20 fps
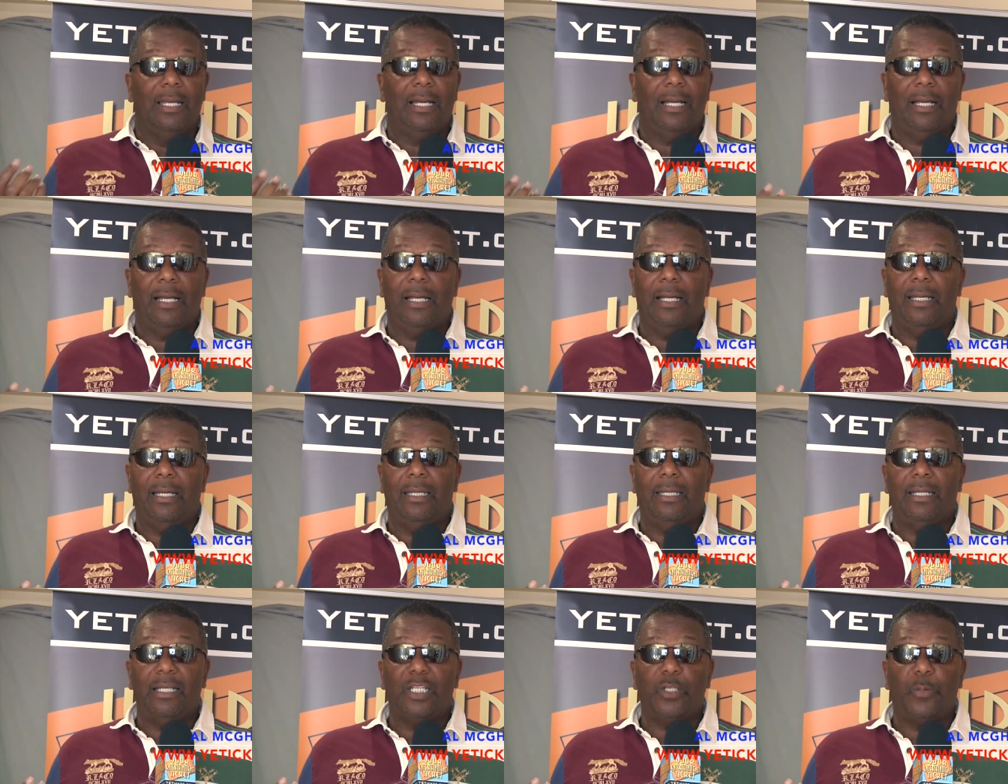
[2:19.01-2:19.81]
uh,
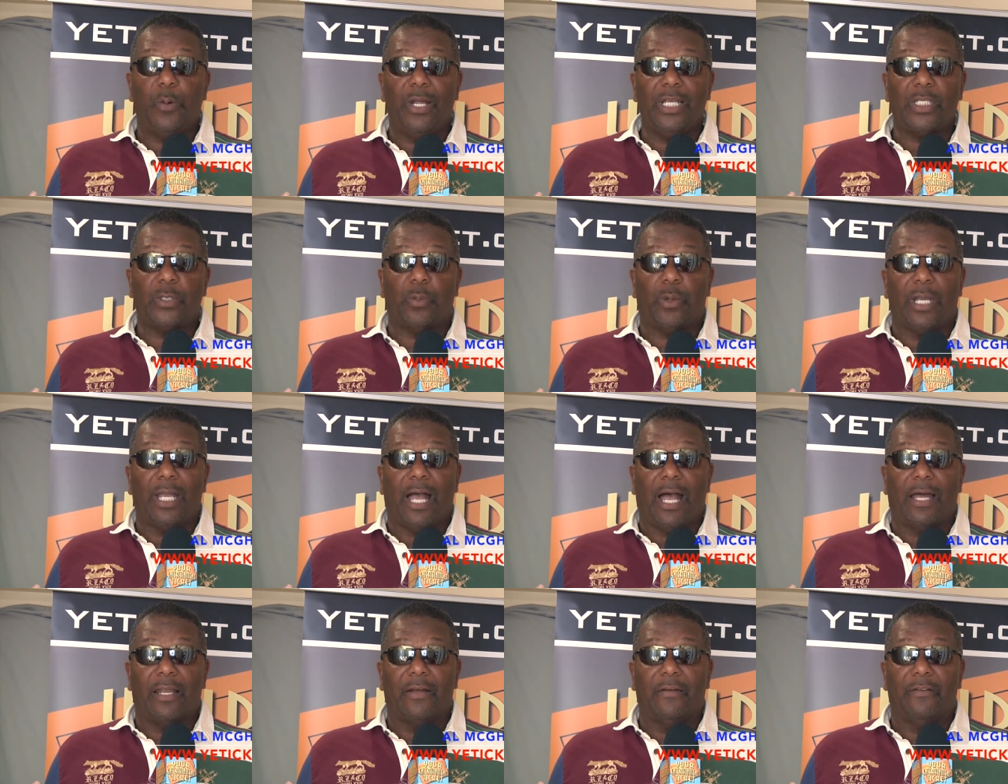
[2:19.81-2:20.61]
an expressway
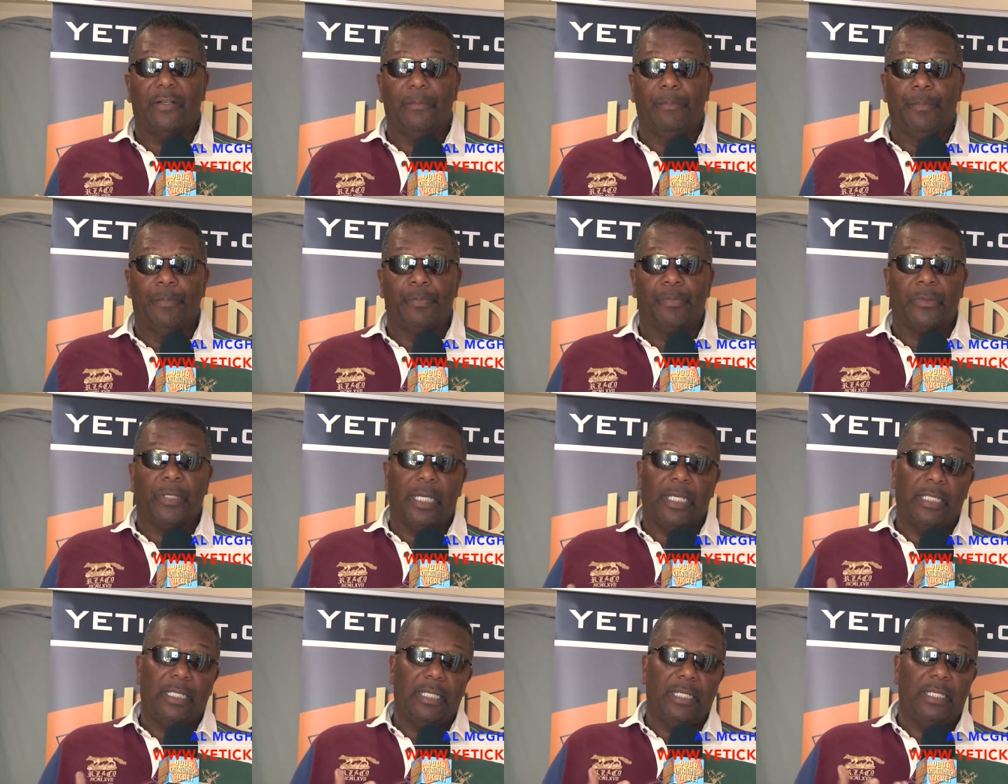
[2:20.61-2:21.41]
out of it.
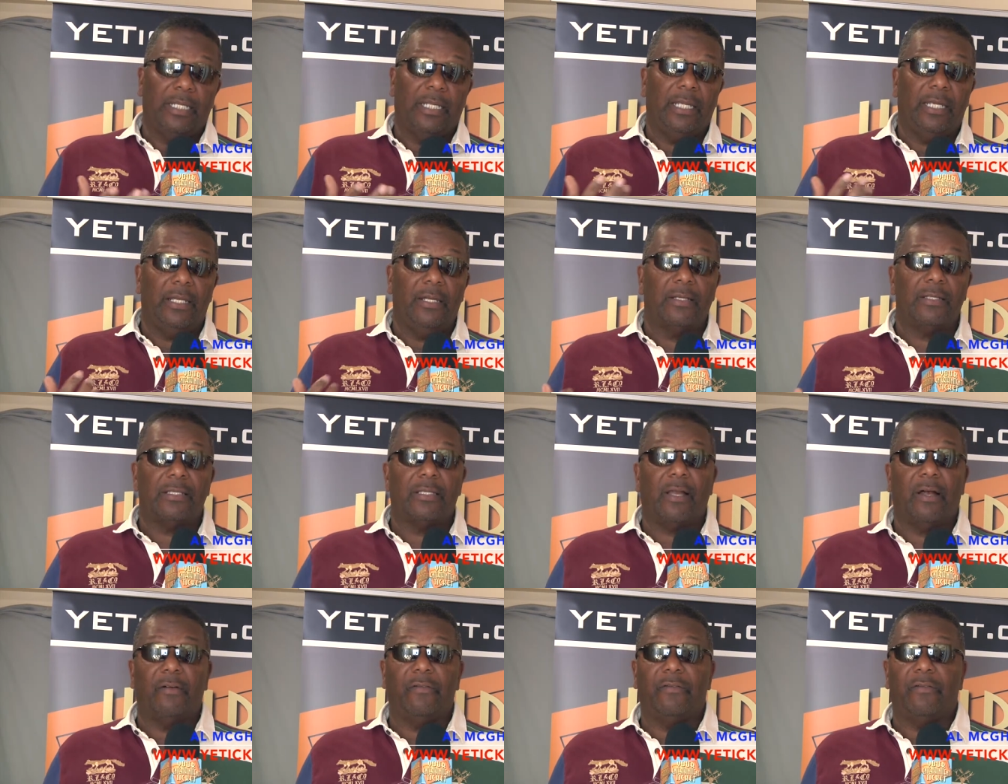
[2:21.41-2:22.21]
They did it here in
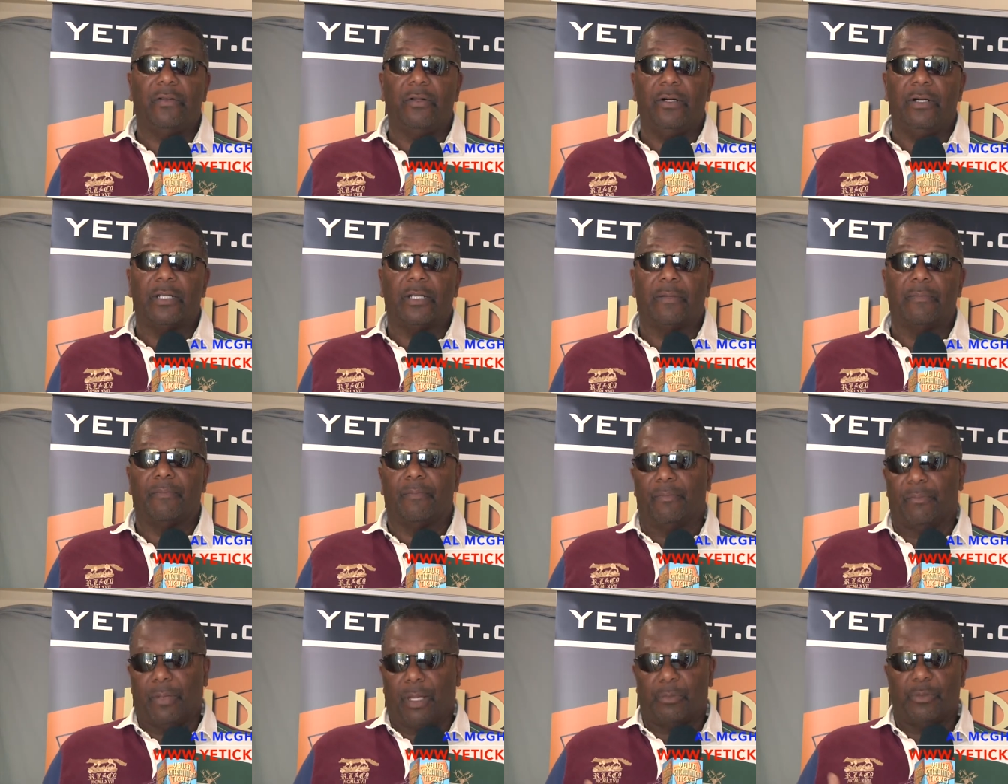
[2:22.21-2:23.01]
South Florida.
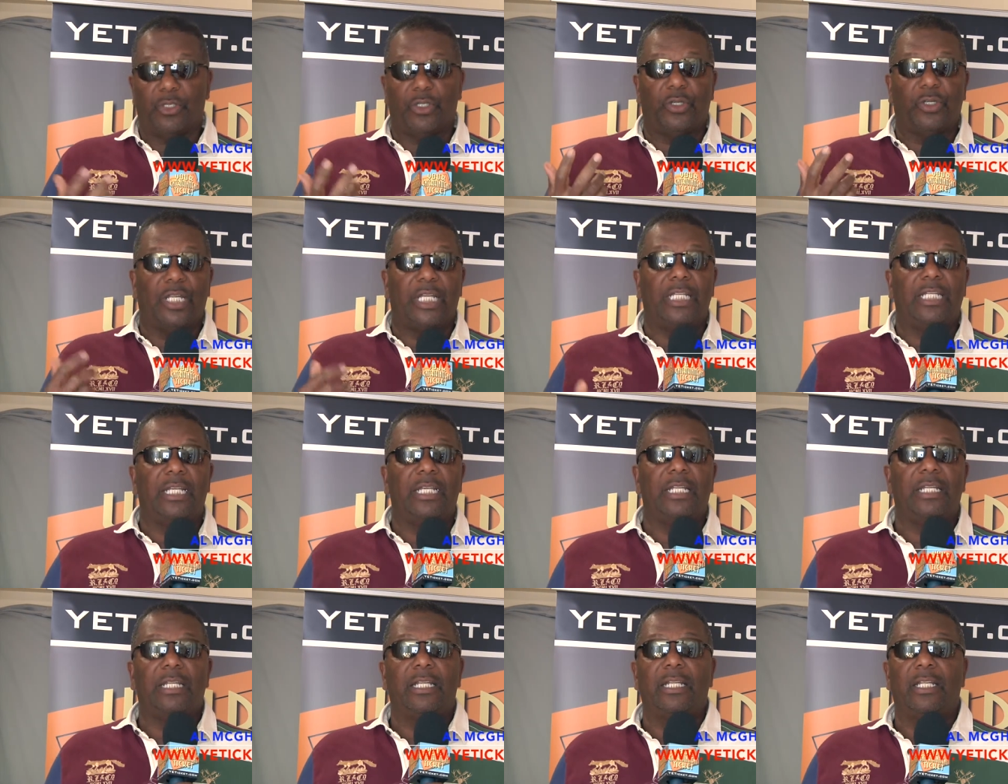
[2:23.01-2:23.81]
I'm sure they
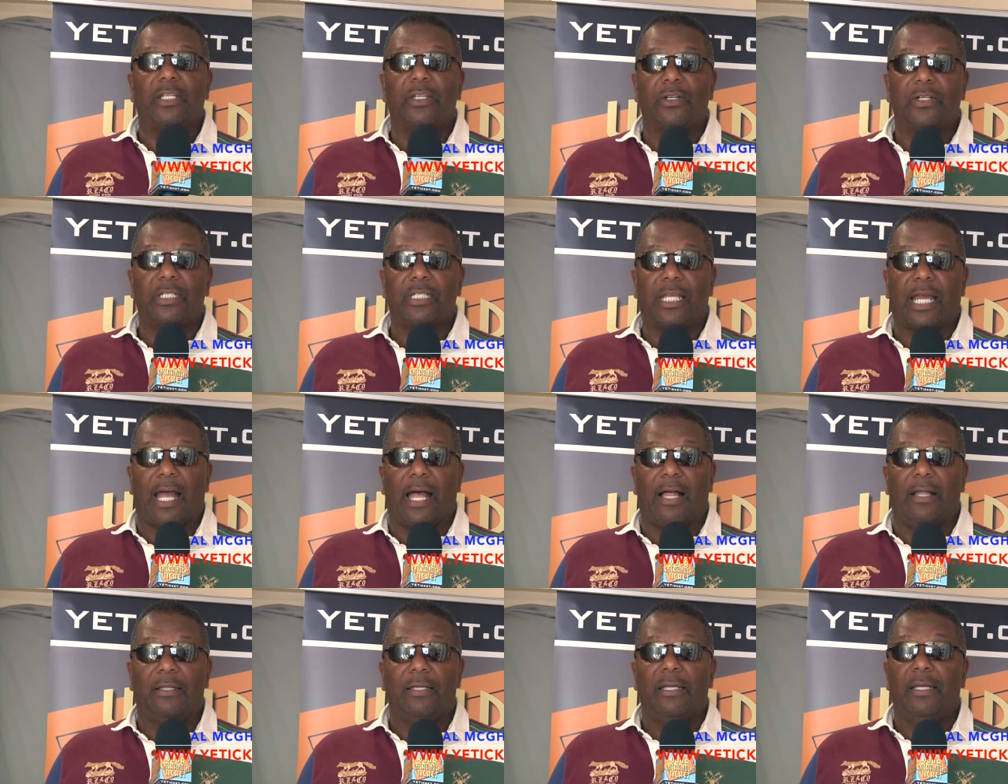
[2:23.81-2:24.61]
did it in your
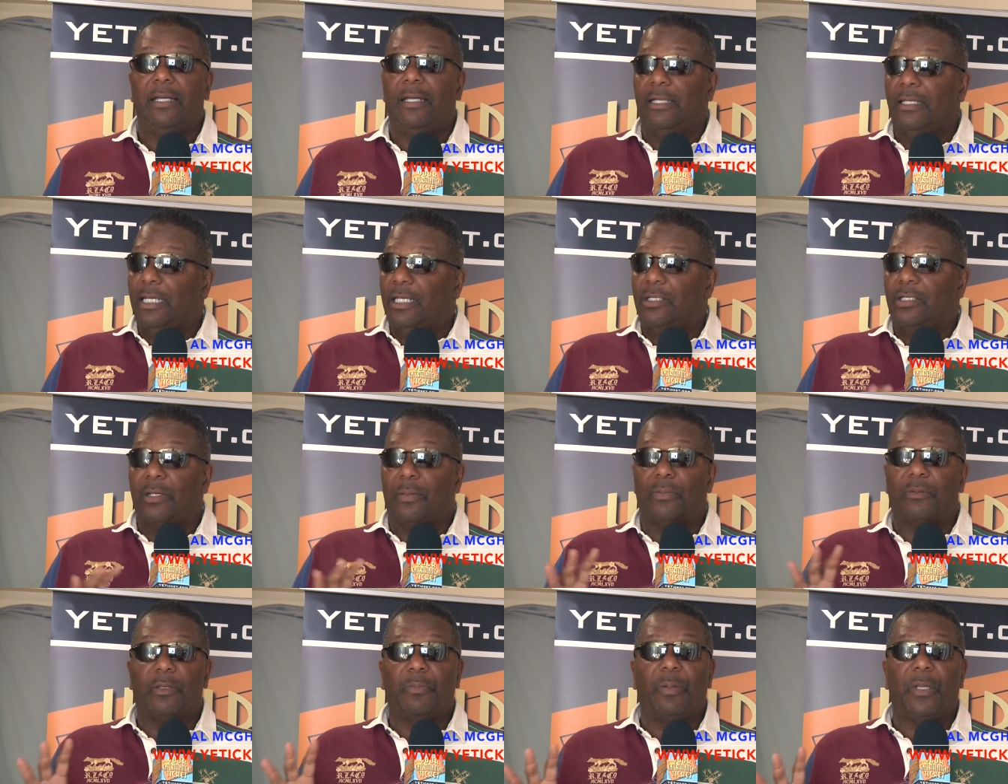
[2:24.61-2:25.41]
town. They
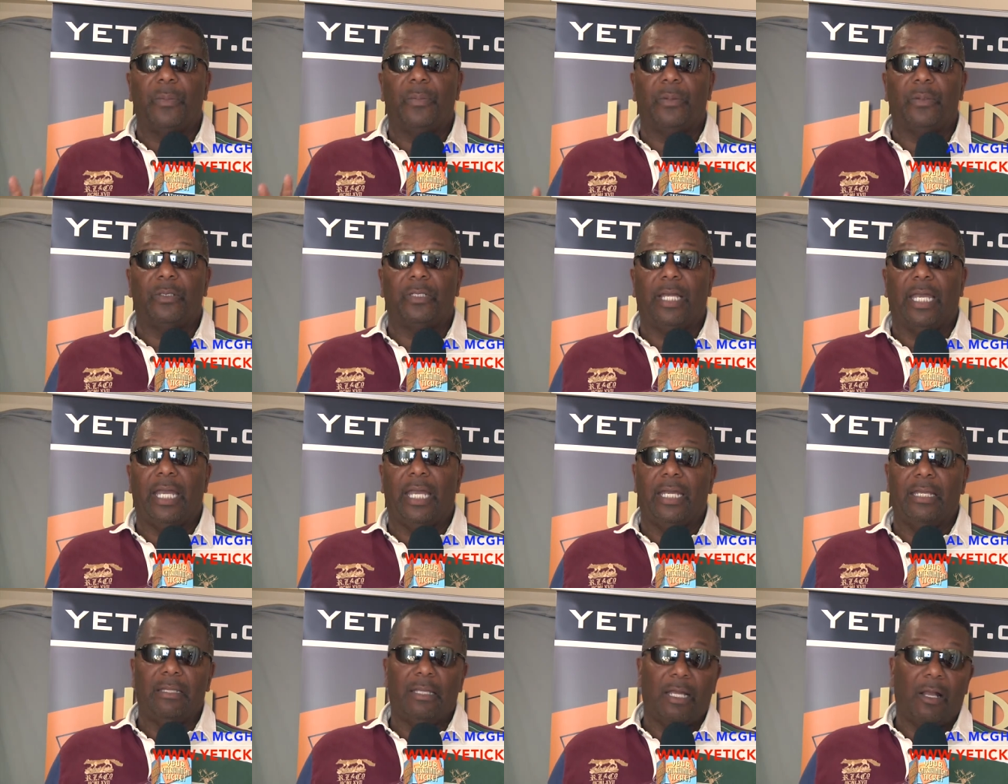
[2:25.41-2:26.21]
took people
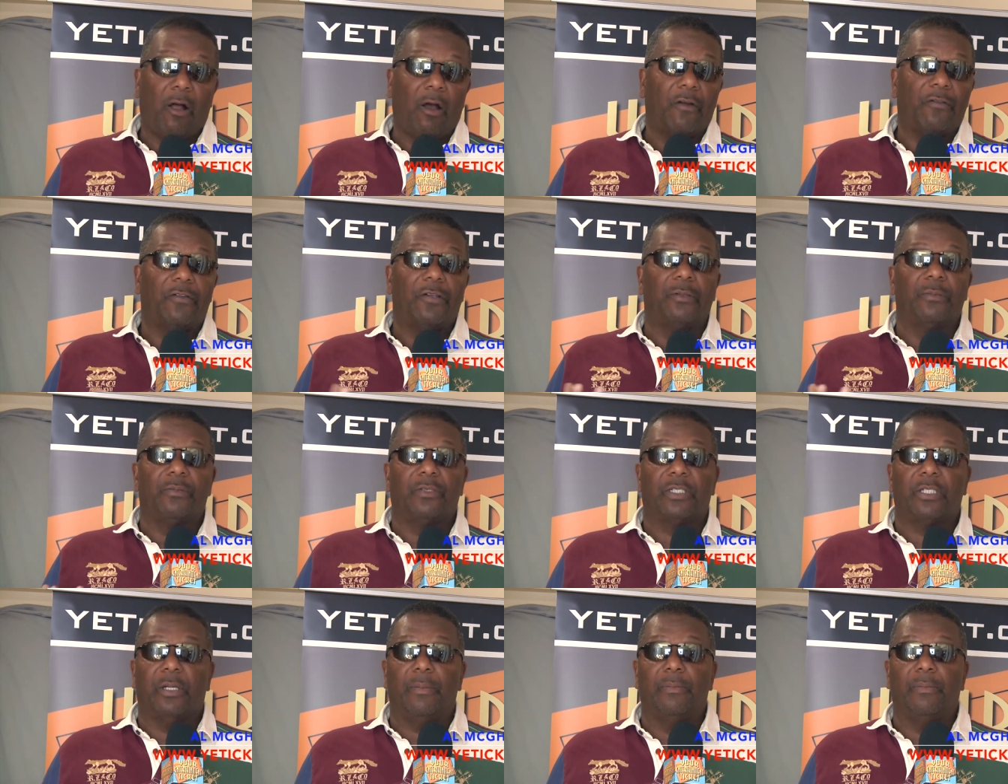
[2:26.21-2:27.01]
land. They offered them
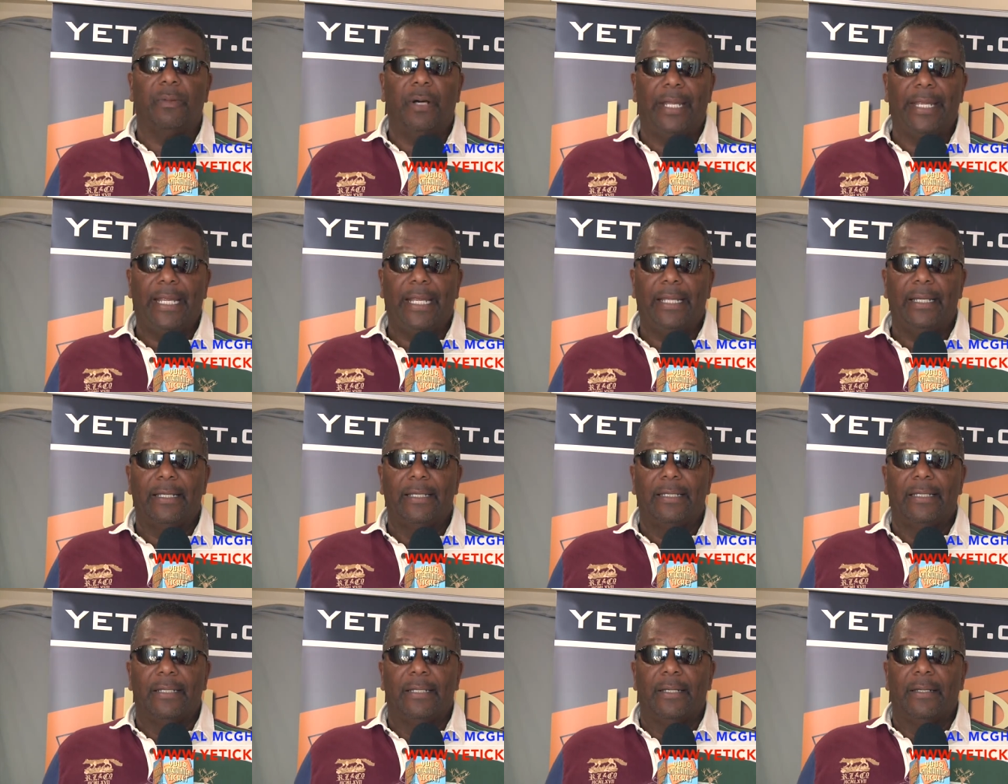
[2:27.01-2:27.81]
some money,
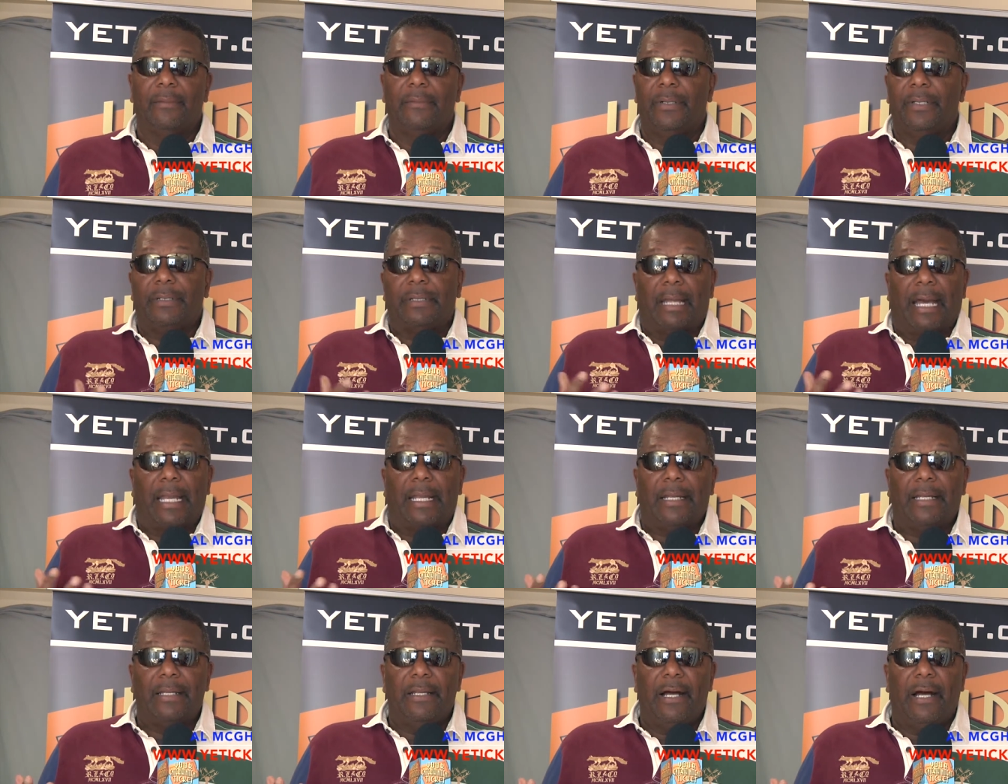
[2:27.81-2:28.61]
but not
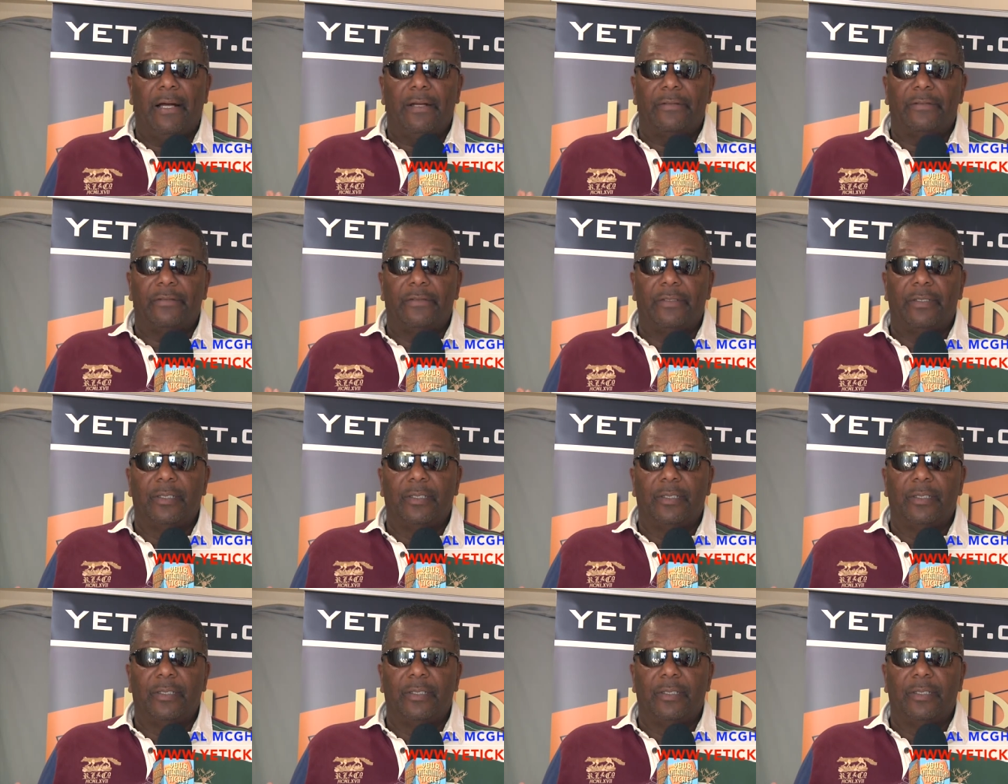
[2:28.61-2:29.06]
enough.